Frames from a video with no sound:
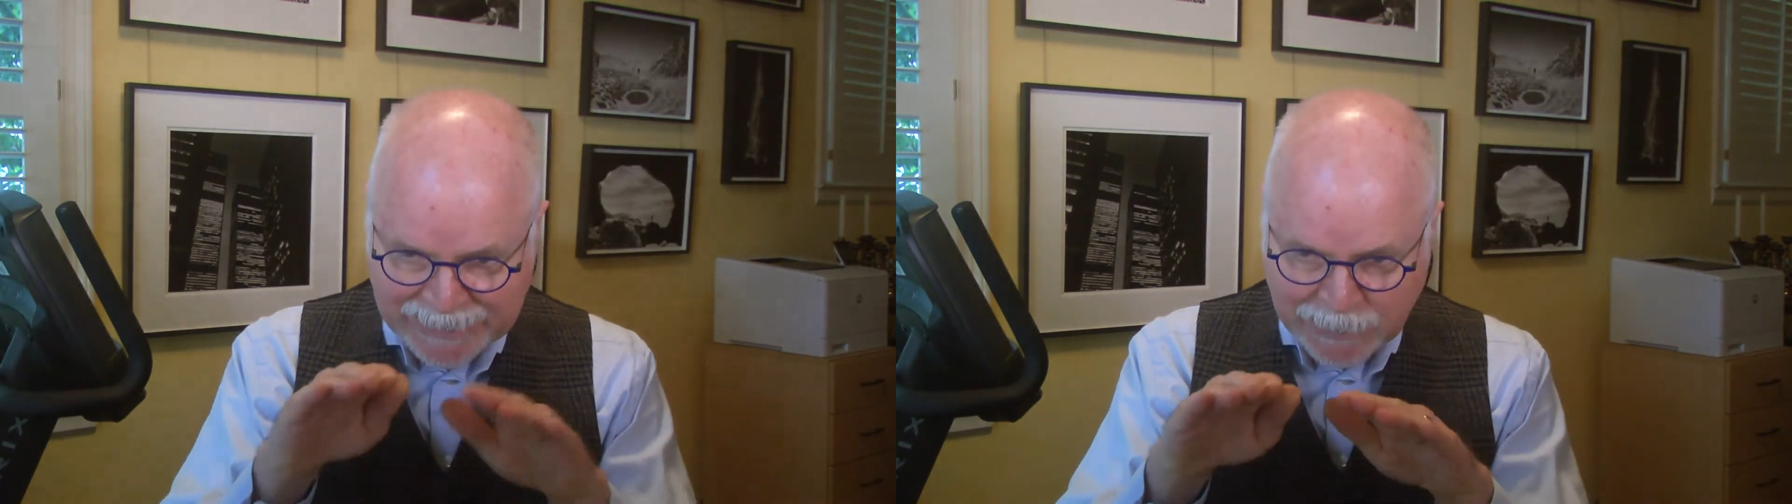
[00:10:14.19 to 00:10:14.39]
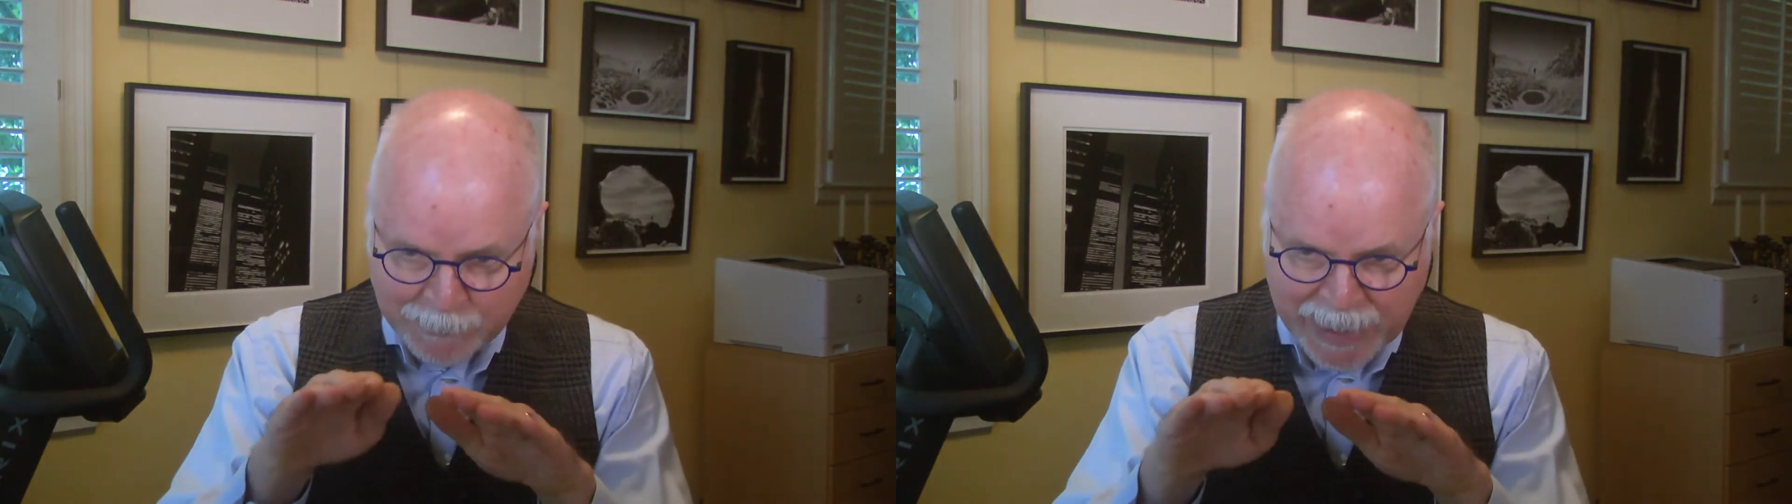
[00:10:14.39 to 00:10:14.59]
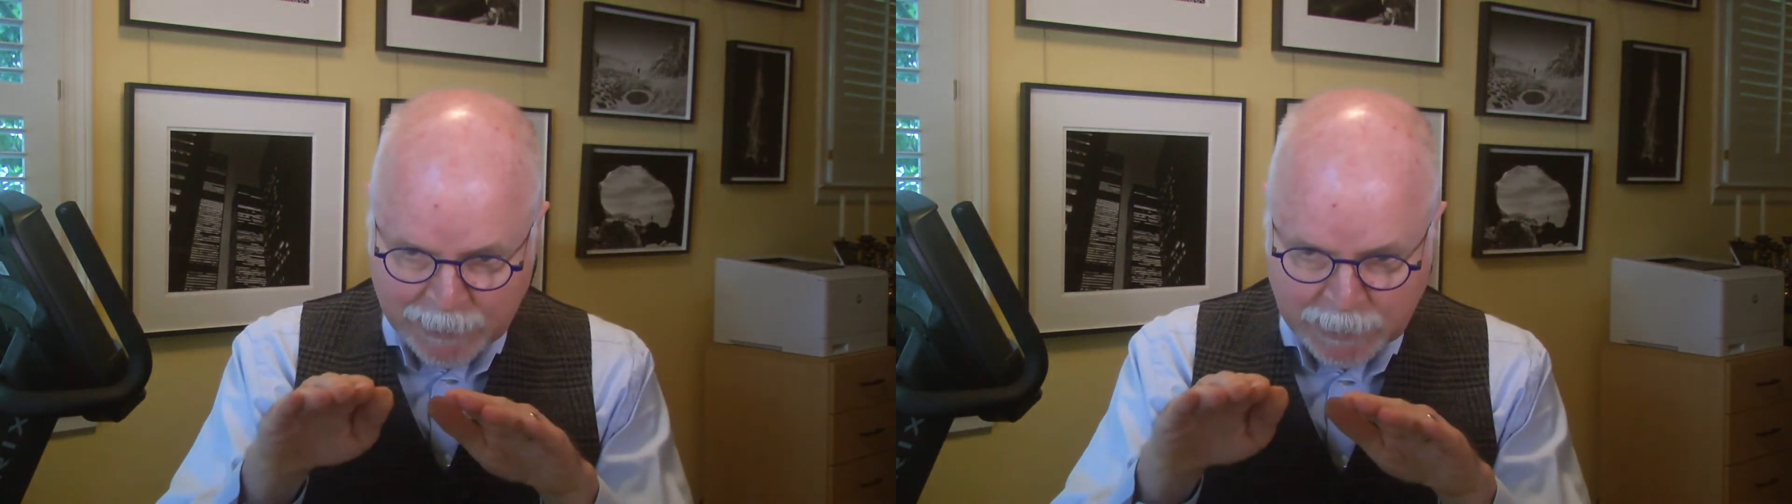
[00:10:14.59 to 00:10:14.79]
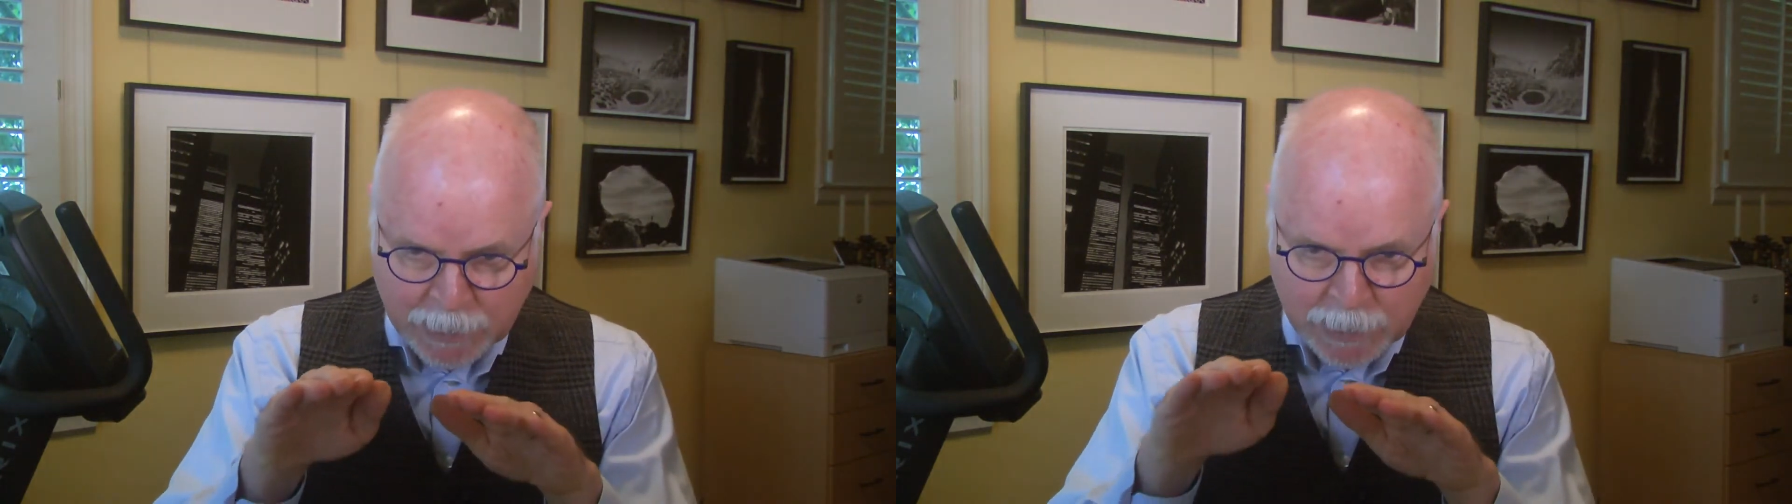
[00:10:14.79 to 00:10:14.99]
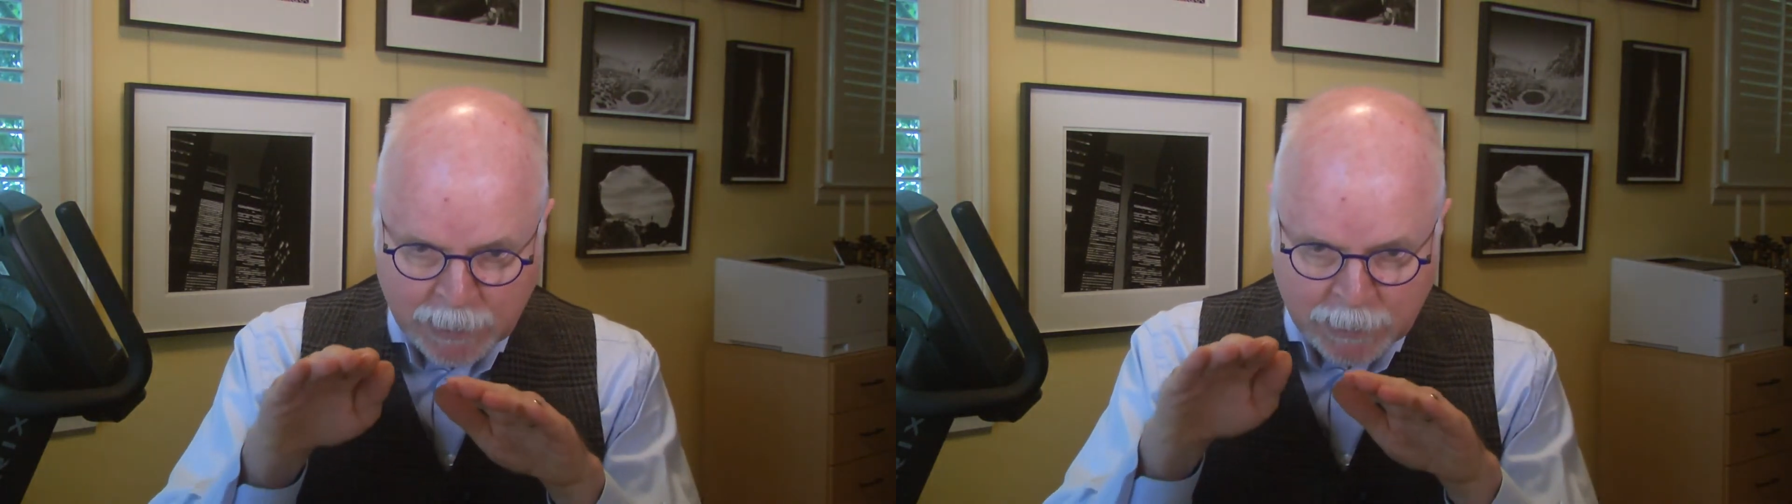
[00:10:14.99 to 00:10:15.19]
about
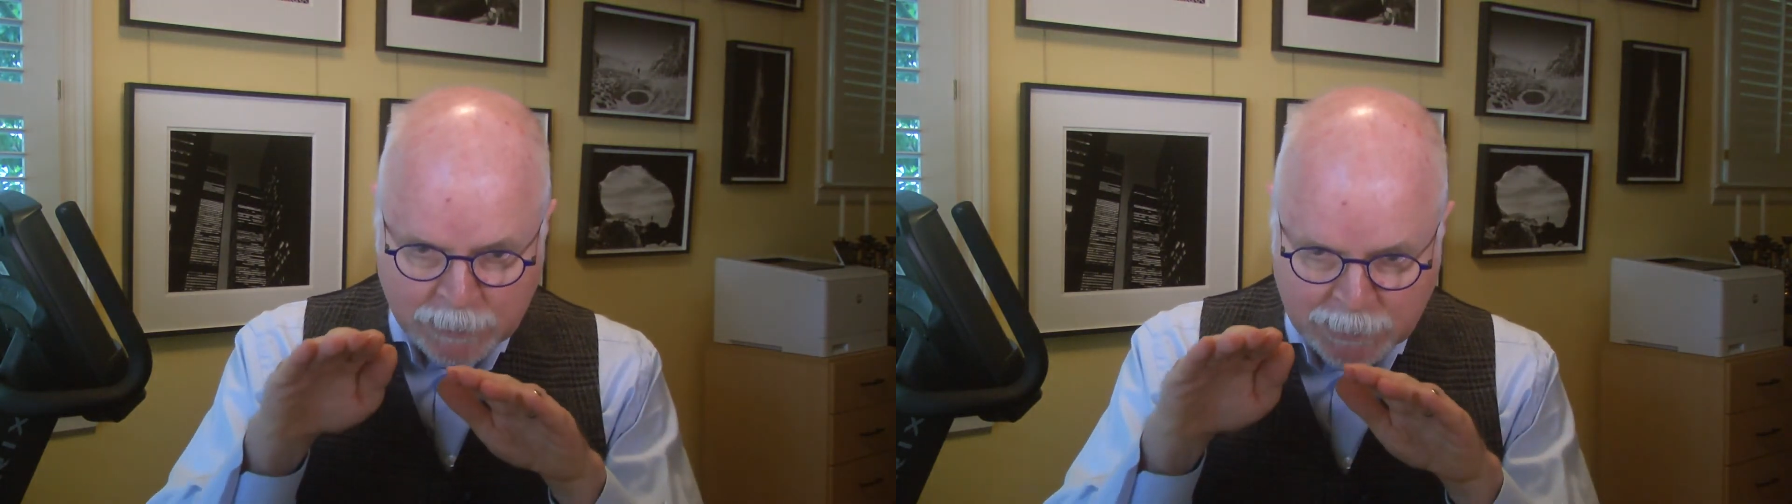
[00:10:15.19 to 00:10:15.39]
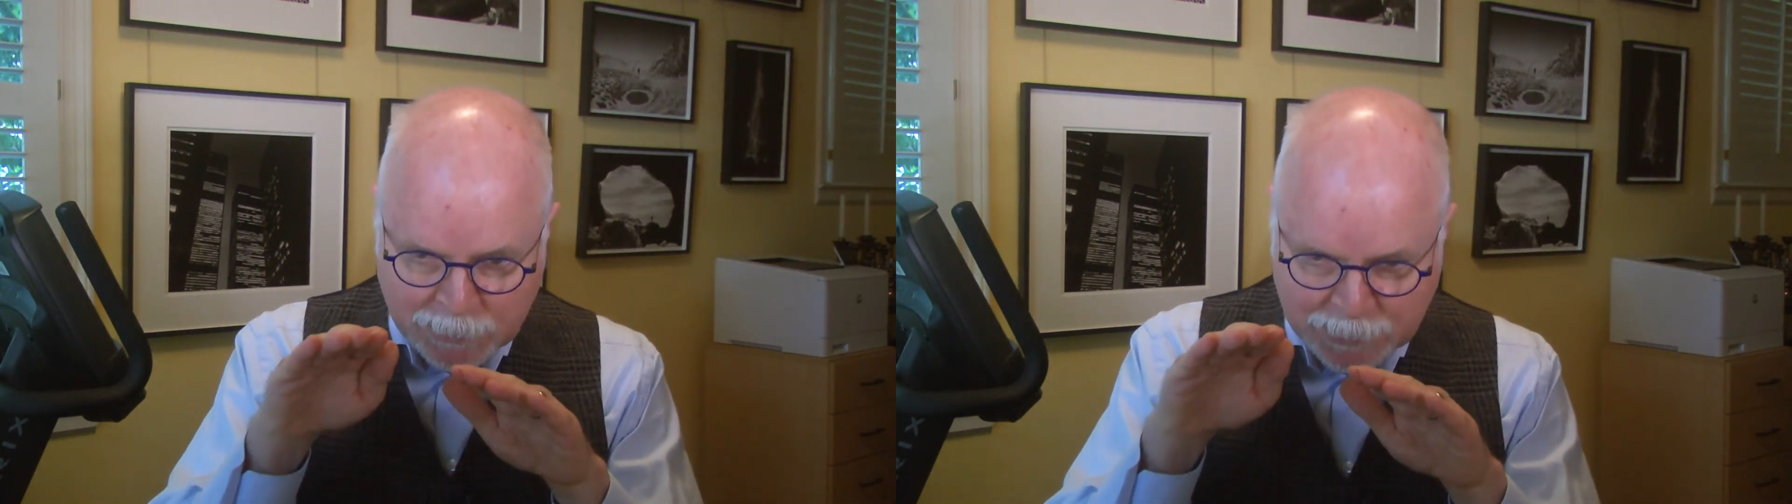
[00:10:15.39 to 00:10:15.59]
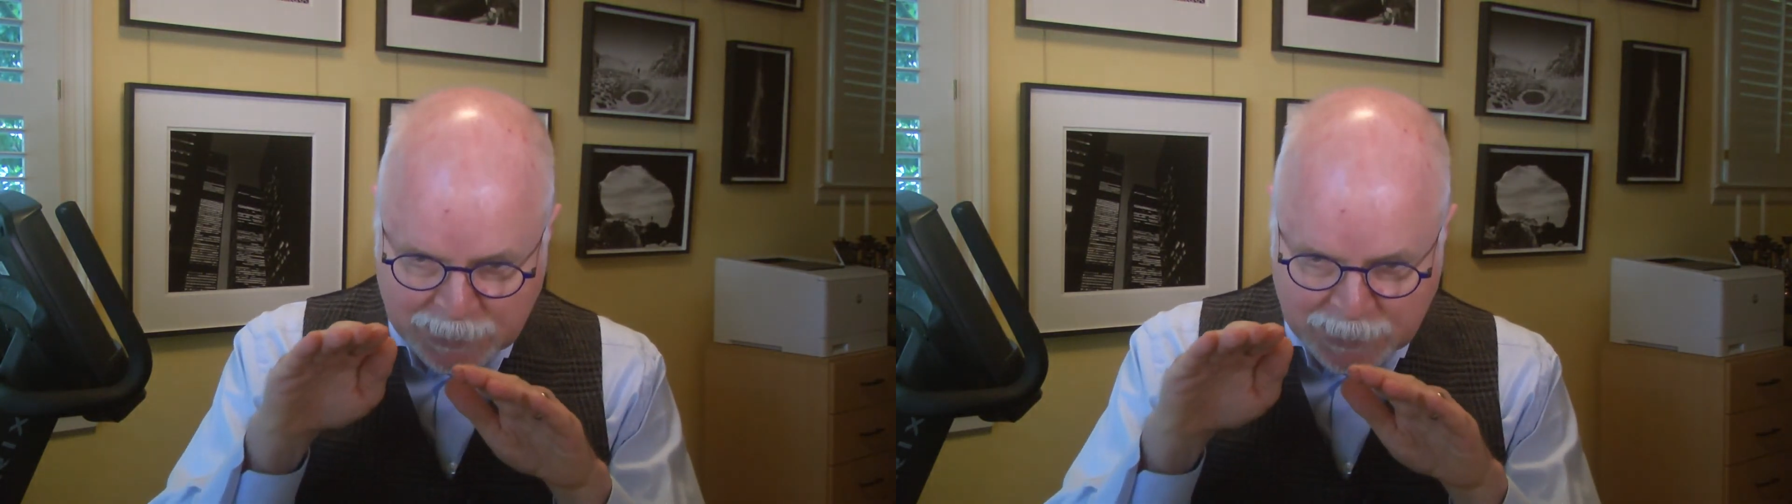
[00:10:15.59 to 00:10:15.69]
the